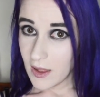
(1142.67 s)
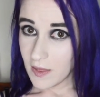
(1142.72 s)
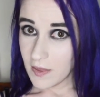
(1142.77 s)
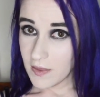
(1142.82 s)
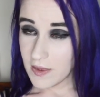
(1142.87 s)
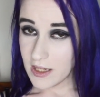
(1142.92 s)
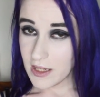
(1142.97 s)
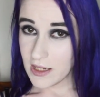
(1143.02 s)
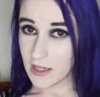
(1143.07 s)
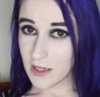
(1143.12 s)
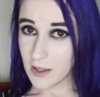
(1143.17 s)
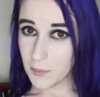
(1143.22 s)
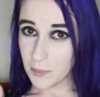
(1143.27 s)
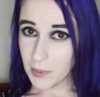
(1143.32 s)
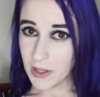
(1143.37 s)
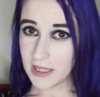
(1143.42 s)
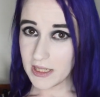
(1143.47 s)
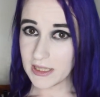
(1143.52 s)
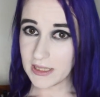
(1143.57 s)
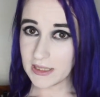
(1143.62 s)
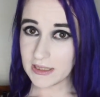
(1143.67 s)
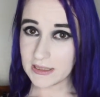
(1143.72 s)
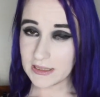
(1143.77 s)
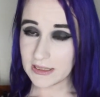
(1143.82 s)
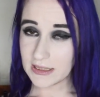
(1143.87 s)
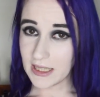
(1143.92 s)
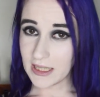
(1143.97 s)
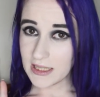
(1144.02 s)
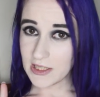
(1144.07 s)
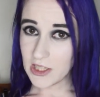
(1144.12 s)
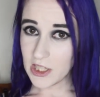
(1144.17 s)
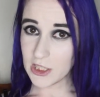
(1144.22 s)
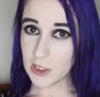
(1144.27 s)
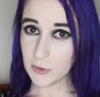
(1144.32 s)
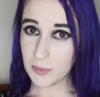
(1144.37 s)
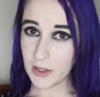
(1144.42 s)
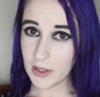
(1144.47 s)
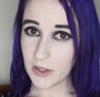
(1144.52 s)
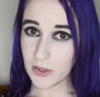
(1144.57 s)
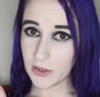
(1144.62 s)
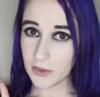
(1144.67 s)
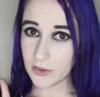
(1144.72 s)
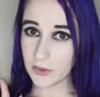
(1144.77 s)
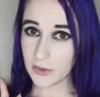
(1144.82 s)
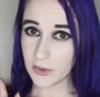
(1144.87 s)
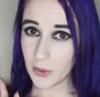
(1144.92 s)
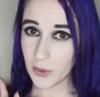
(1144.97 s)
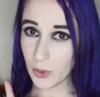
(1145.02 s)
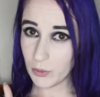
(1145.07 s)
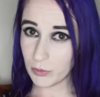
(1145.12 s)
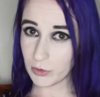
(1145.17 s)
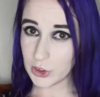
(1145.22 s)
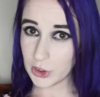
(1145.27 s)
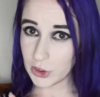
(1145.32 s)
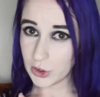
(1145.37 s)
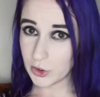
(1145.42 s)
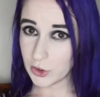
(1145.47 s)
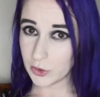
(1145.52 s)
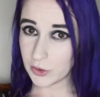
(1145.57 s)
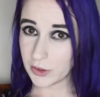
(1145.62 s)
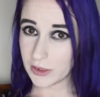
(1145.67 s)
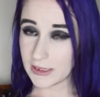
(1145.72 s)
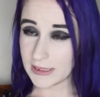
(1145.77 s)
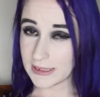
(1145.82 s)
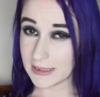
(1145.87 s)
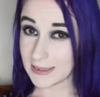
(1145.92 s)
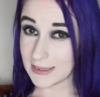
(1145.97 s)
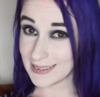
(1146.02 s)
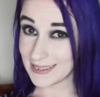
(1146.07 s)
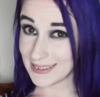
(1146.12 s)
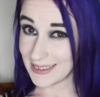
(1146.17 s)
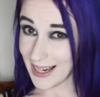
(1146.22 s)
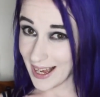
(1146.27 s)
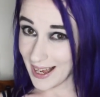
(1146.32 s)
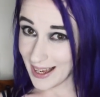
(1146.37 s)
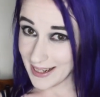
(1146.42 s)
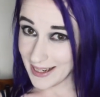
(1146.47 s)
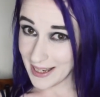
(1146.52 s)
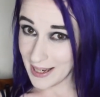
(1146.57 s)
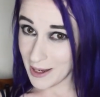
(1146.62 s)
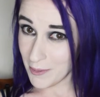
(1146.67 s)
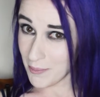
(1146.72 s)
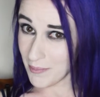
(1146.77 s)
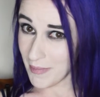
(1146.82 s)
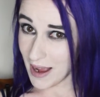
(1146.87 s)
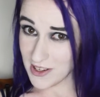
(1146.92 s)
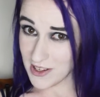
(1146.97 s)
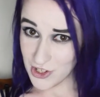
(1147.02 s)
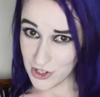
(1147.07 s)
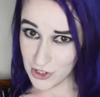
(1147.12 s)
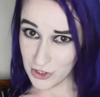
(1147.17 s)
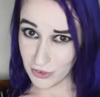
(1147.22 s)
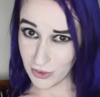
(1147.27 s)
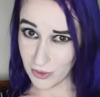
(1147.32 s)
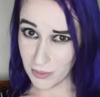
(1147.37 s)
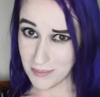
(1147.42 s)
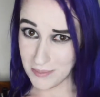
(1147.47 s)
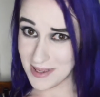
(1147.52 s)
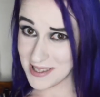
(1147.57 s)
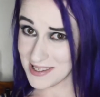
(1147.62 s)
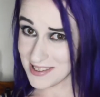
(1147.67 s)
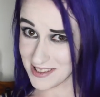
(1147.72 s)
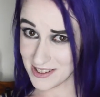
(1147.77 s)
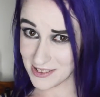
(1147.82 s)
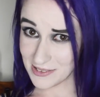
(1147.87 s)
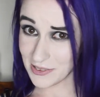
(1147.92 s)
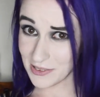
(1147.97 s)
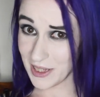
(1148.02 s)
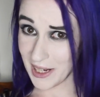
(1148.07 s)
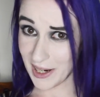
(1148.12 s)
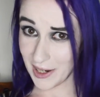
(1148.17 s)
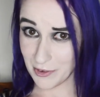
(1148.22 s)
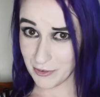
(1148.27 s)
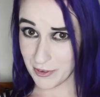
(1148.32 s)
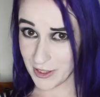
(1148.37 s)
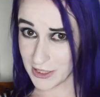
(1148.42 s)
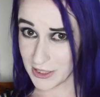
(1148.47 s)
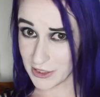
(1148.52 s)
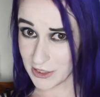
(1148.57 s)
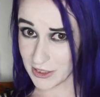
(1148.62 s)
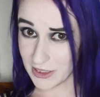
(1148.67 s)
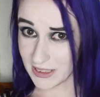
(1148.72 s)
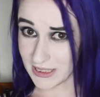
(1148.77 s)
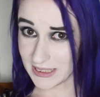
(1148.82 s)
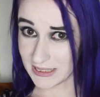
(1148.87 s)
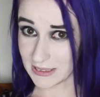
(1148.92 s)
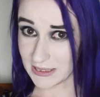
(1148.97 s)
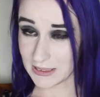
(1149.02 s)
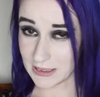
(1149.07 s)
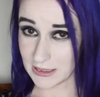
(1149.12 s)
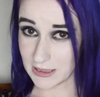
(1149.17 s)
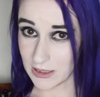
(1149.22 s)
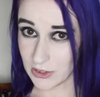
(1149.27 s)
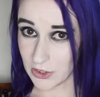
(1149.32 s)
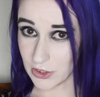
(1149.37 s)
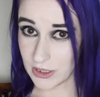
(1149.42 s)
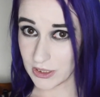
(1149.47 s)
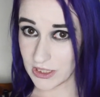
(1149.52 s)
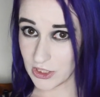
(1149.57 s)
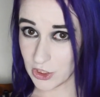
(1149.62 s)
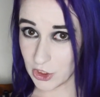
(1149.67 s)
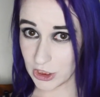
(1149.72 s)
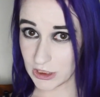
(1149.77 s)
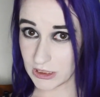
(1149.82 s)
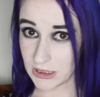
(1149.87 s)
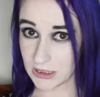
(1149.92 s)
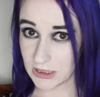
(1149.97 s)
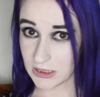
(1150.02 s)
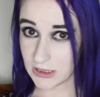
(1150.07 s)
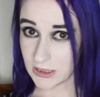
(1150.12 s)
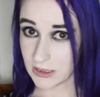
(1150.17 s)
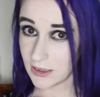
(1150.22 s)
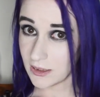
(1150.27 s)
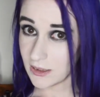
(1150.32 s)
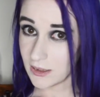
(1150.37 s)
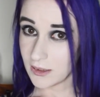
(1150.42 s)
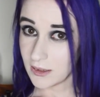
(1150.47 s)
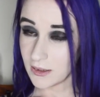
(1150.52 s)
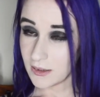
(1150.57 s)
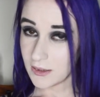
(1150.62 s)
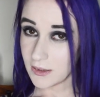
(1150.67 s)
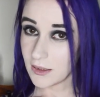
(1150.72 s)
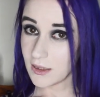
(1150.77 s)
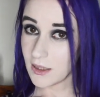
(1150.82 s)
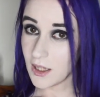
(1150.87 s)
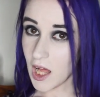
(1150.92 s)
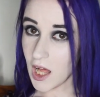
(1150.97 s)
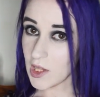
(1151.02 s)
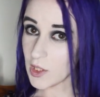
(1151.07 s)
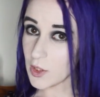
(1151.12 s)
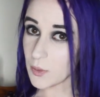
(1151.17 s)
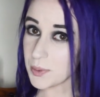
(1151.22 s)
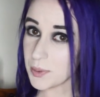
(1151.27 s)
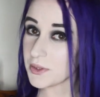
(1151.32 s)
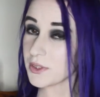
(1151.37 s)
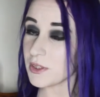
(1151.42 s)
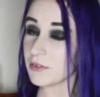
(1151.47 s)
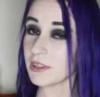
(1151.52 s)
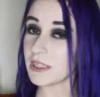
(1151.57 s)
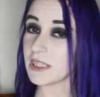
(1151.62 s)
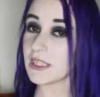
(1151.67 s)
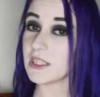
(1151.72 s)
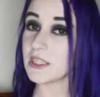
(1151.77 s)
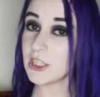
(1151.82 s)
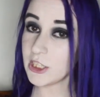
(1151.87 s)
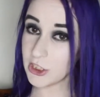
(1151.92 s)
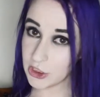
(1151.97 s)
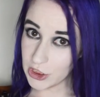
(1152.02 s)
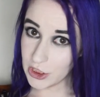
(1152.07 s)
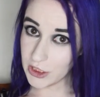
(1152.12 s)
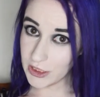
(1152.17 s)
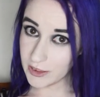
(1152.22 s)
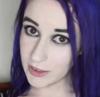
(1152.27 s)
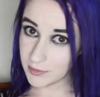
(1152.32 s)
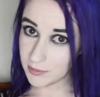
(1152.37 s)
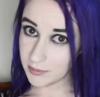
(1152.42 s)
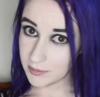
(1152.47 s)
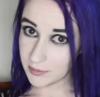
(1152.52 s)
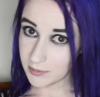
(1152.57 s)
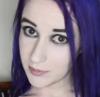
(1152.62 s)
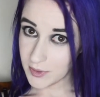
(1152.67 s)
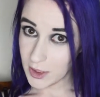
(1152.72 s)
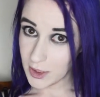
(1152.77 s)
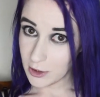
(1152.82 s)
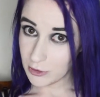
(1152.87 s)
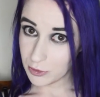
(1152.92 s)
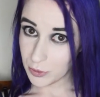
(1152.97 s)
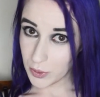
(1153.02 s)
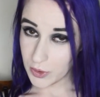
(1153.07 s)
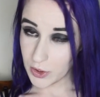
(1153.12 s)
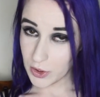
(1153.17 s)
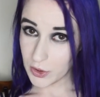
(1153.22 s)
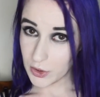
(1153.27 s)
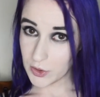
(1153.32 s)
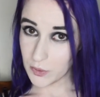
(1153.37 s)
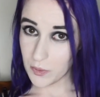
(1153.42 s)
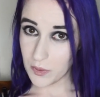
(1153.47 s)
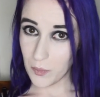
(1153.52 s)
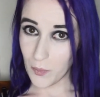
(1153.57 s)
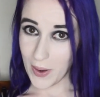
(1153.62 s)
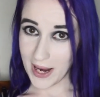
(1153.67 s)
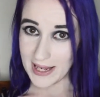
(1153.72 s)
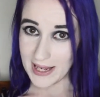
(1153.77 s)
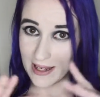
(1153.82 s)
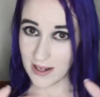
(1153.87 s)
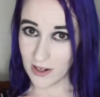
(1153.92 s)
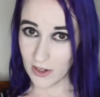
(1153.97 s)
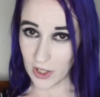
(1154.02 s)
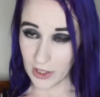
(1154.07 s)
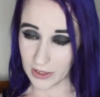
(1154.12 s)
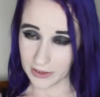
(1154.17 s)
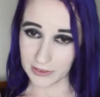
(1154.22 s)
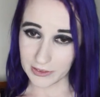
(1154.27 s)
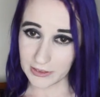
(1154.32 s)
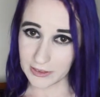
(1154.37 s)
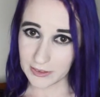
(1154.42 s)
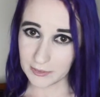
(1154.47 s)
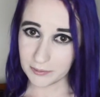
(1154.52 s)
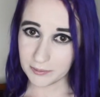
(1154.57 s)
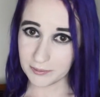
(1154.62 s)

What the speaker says: The product that I talked about, Overtone, is not a magical, mystical hair fixer. It's literally just color preserving conditioner for those with wacky hair colors.